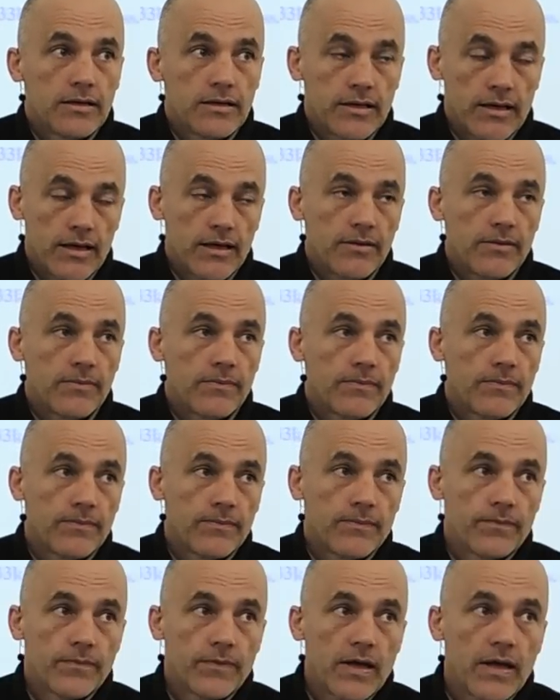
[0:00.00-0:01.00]
yeah,
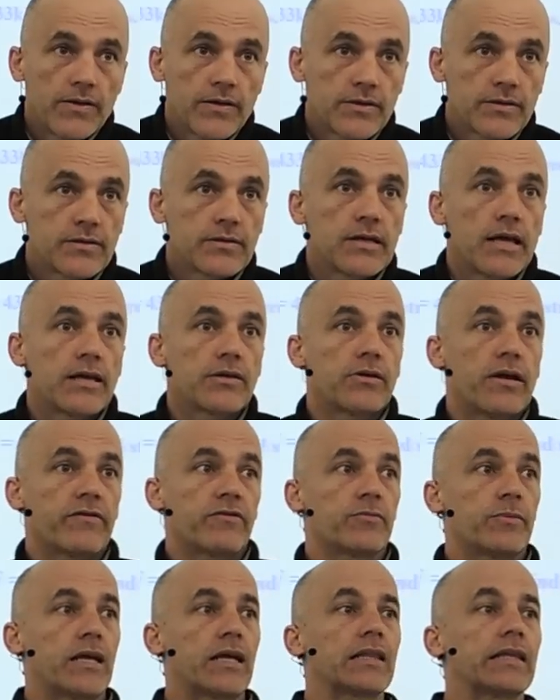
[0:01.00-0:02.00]
and the sand will
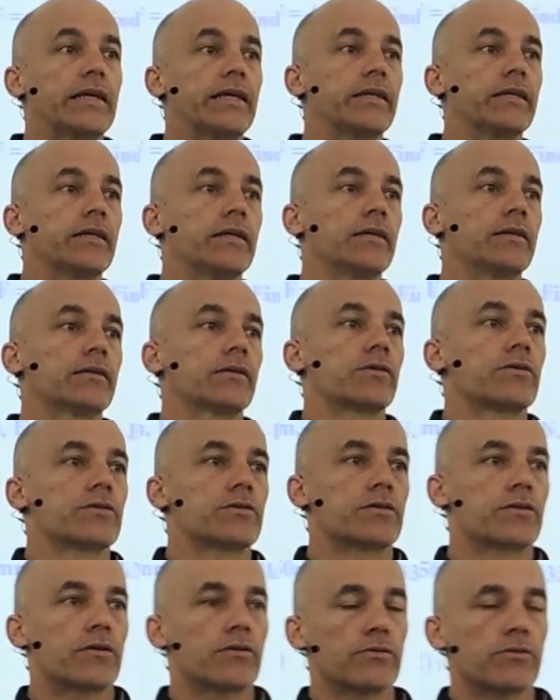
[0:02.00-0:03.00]
have to be cleaner
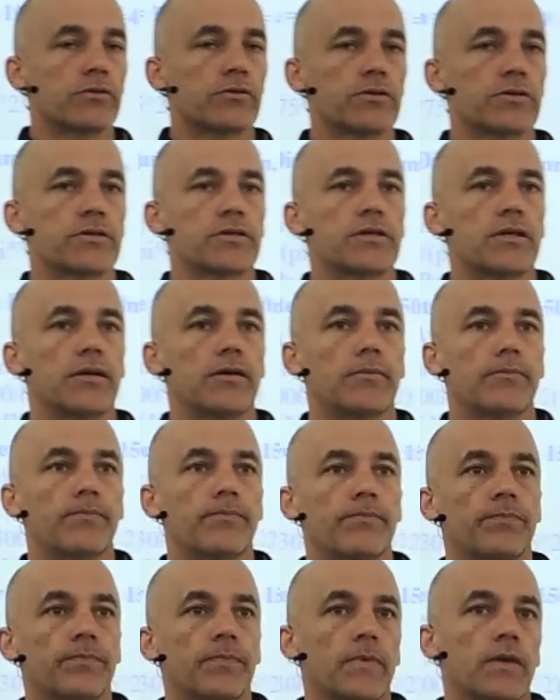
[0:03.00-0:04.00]
because because
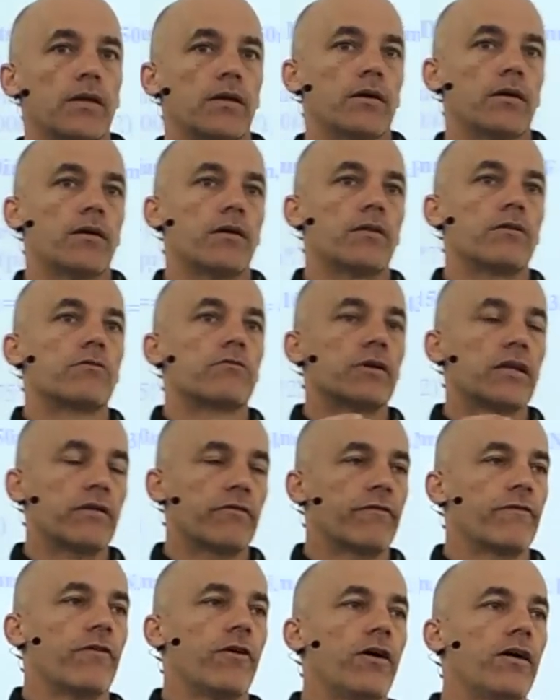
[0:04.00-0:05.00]
um, the
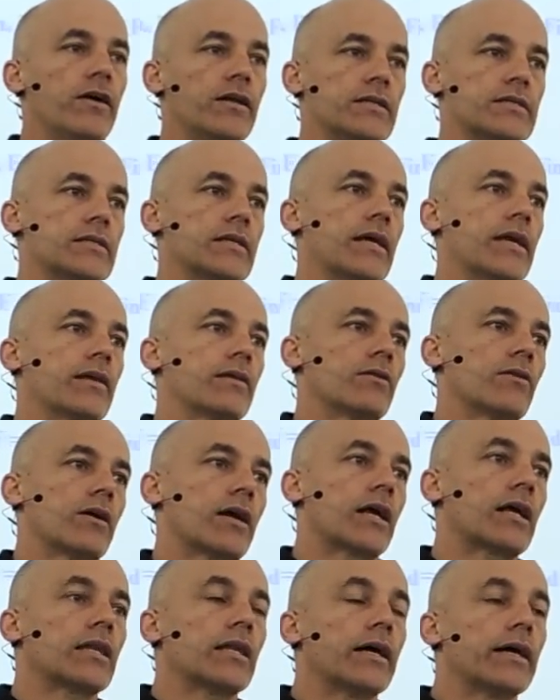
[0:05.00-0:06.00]
really fine sand,
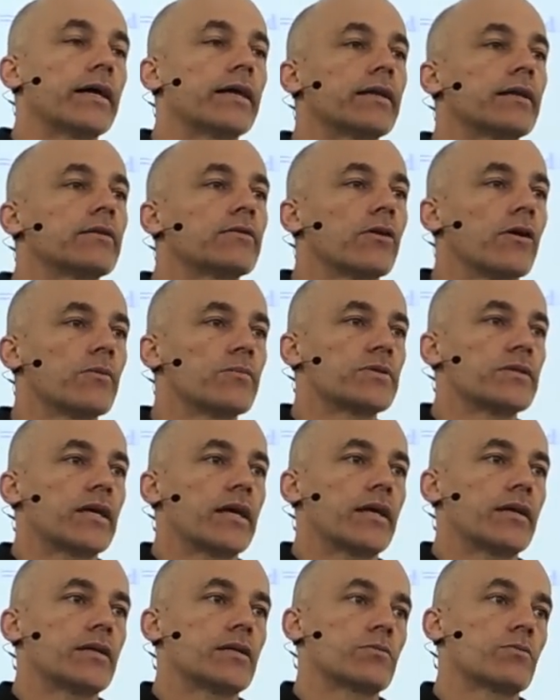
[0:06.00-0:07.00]
like clay type
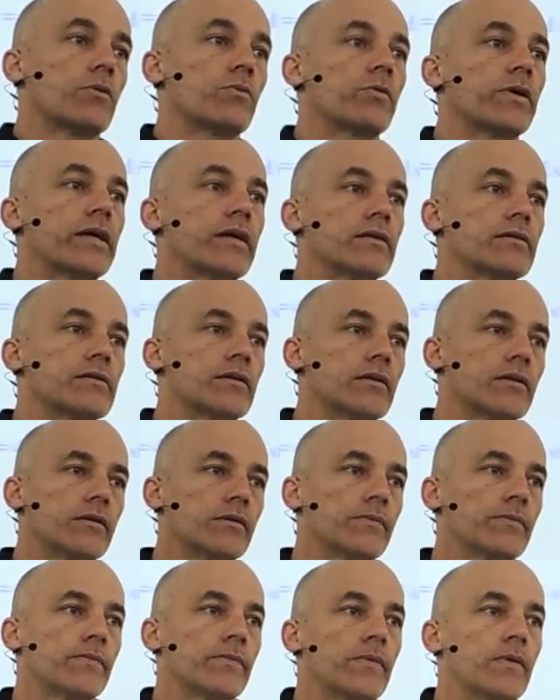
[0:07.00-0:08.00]
sand, is what weakens it.
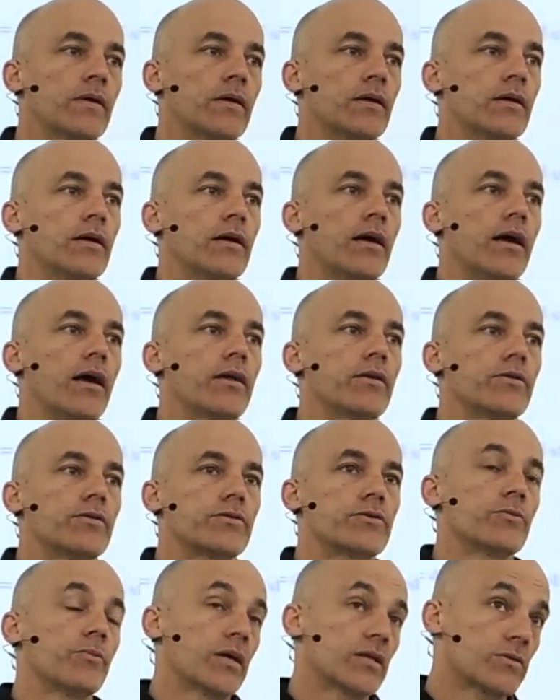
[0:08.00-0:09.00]

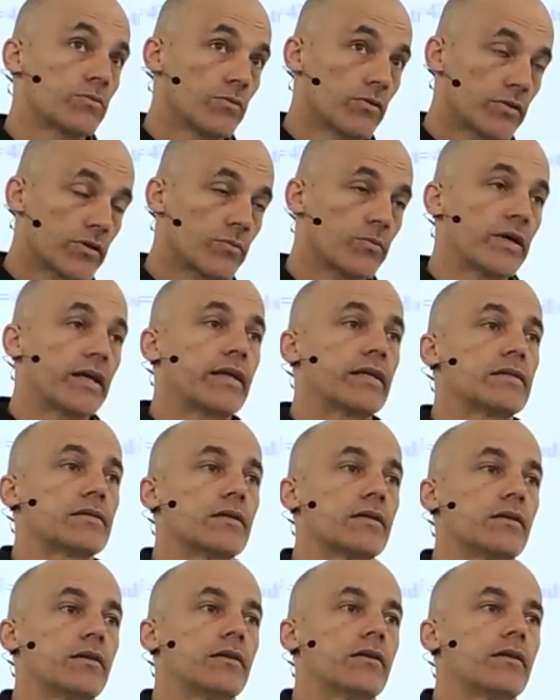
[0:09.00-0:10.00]
And too much water weakens
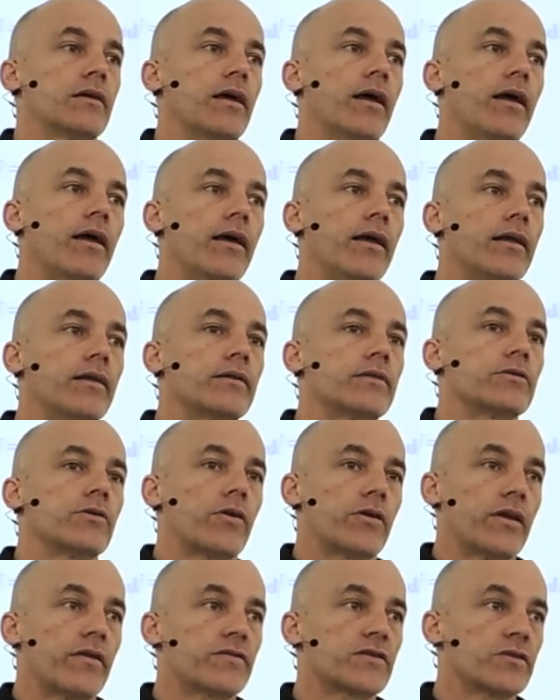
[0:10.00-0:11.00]
it, and
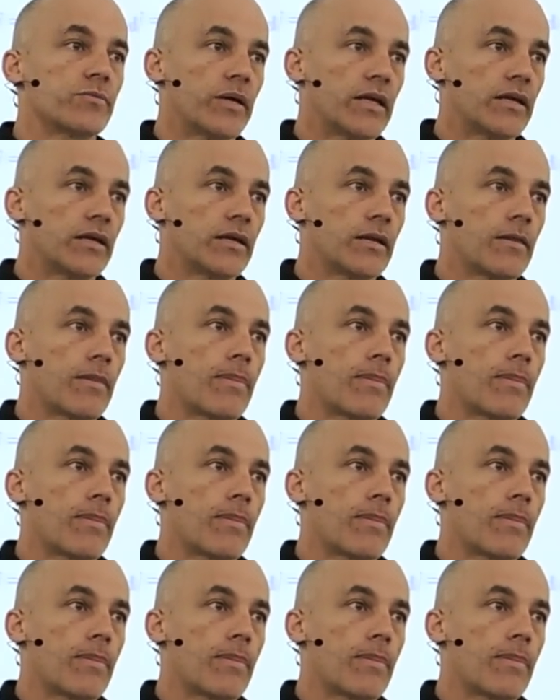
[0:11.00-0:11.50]
not enough cement.